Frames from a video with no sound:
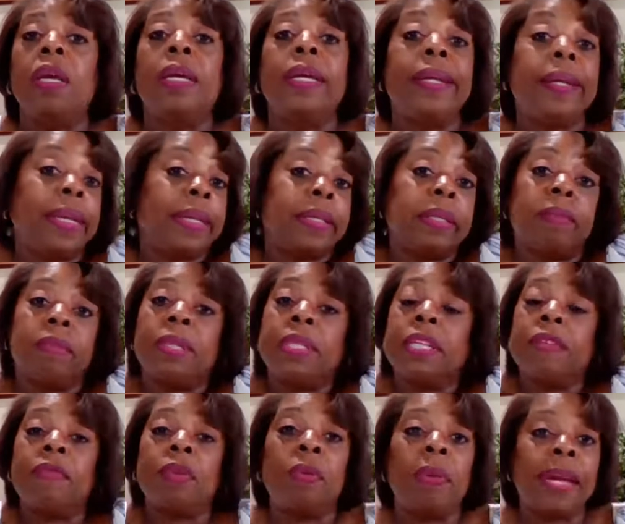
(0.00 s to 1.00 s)
He doesn't
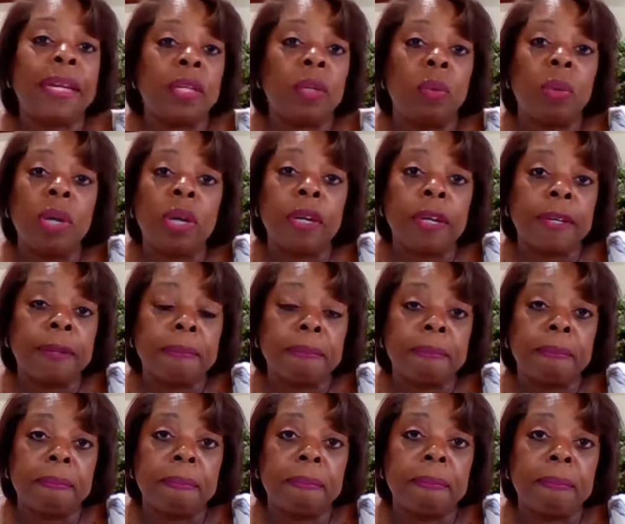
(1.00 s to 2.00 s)
believe in right to work.
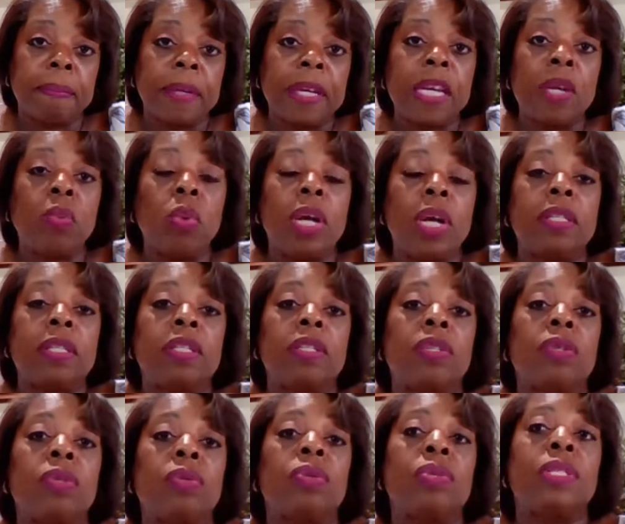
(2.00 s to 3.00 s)
He wants
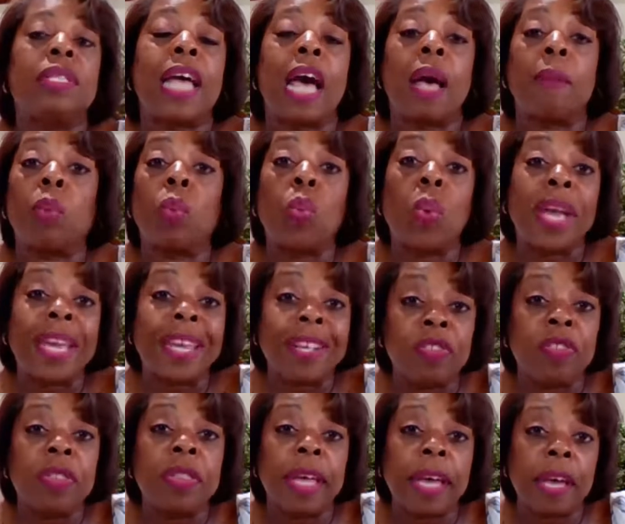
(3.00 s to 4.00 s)
to stop
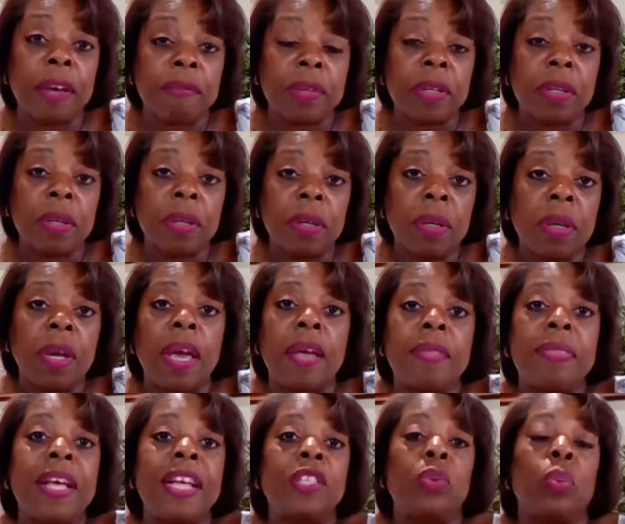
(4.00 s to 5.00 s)
wage theft.
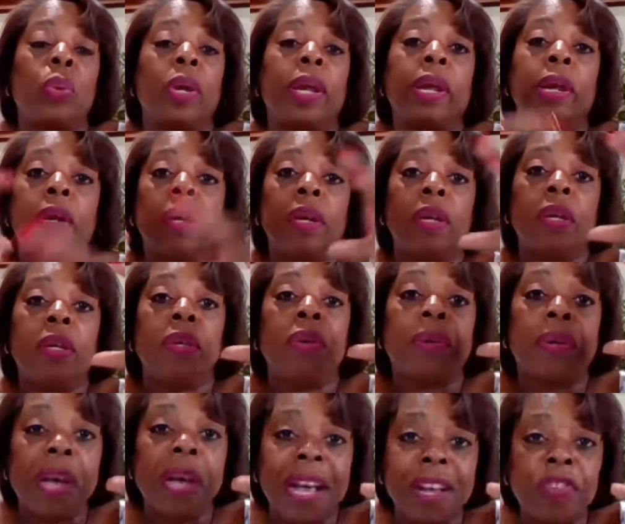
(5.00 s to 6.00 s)
And that's where
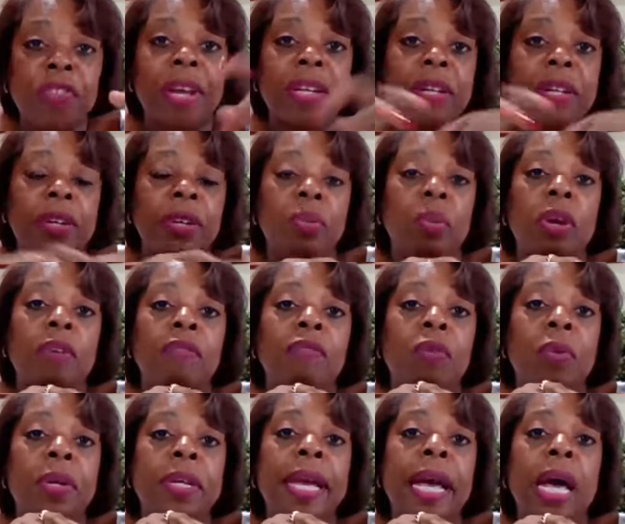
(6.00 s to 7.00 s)
you're contracted to work
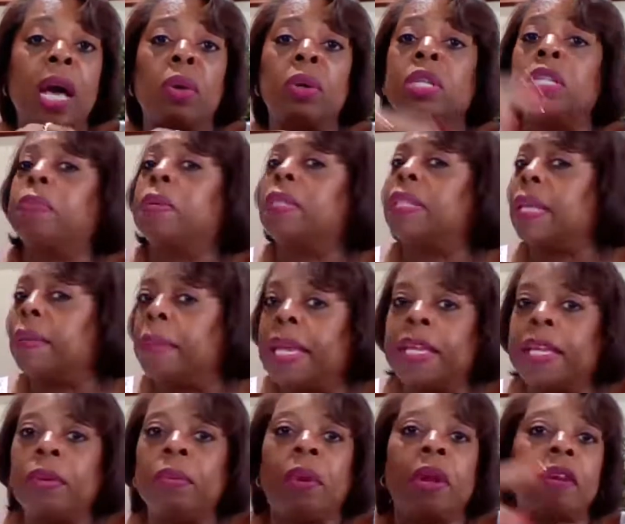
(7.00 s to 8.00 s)
40 hours, but they
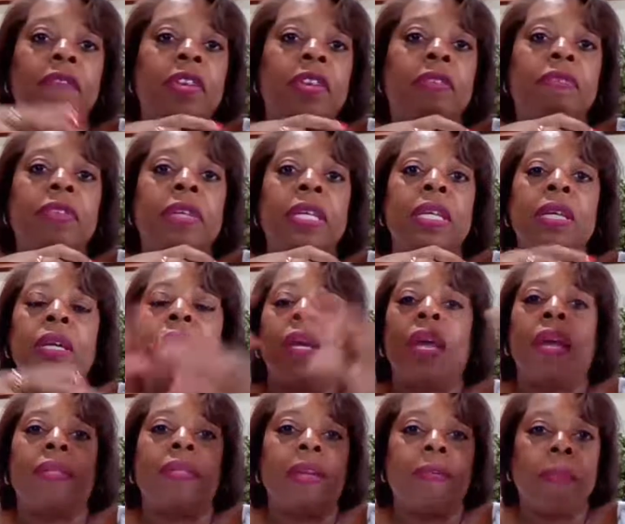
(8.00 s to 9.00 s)
make you work 50
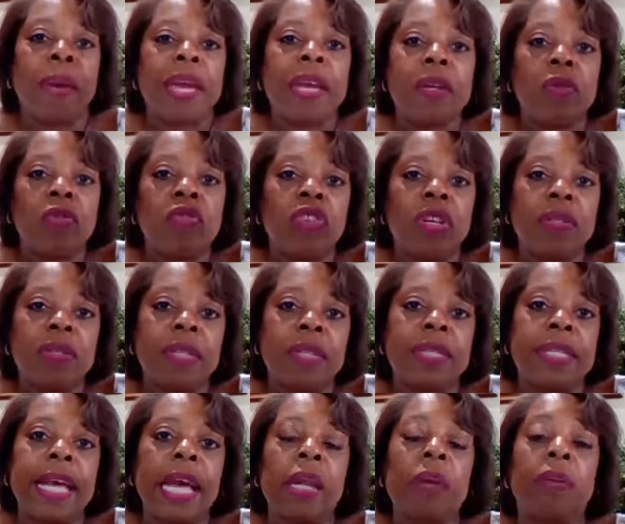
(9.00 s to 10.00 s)
and they pay you just a
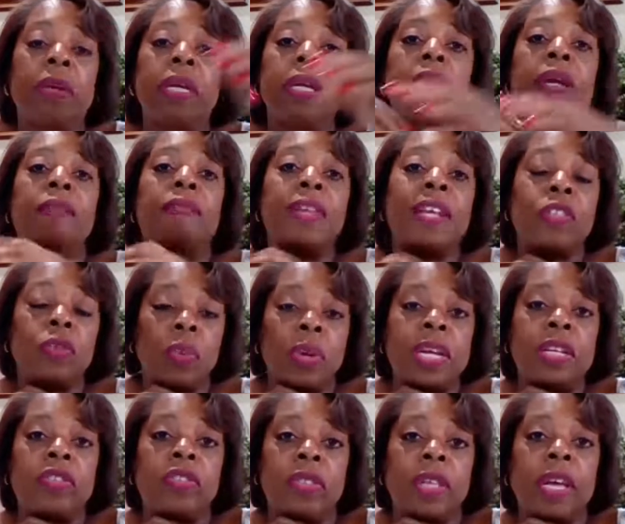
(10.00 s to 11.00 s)
salary. That's
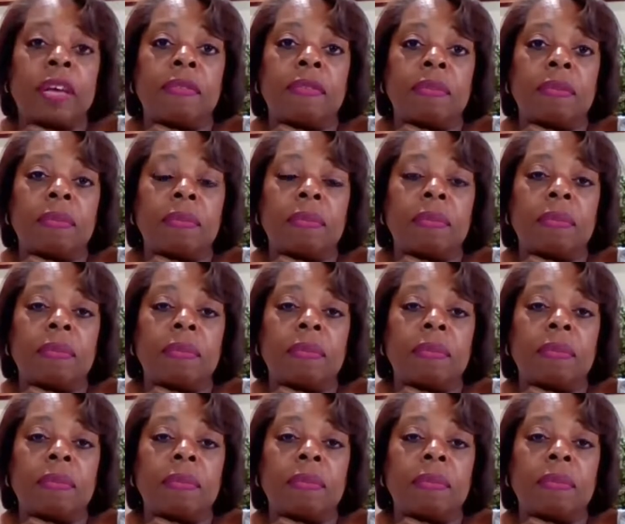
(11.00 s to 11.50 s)
wage theft.